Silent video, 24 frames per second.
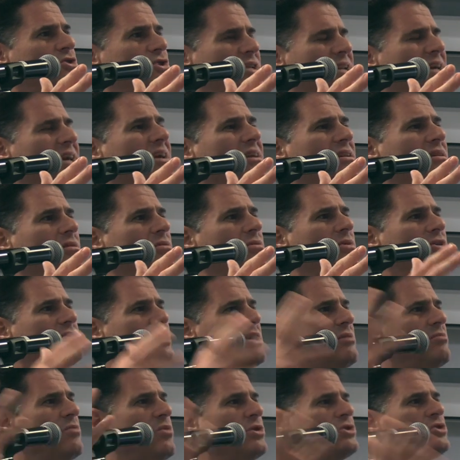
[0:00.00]
Jenin,
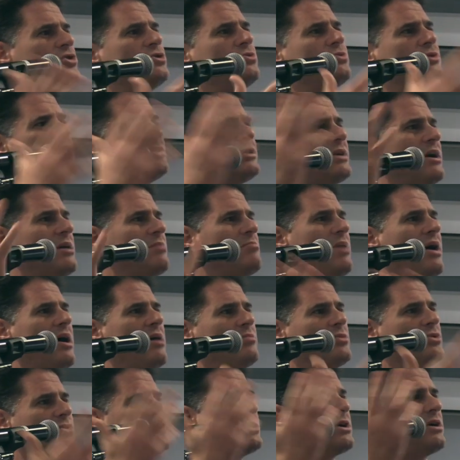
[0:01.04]
which had more suicide
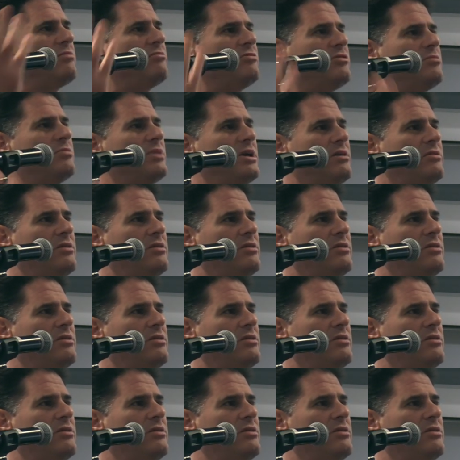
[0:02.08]
bombers come from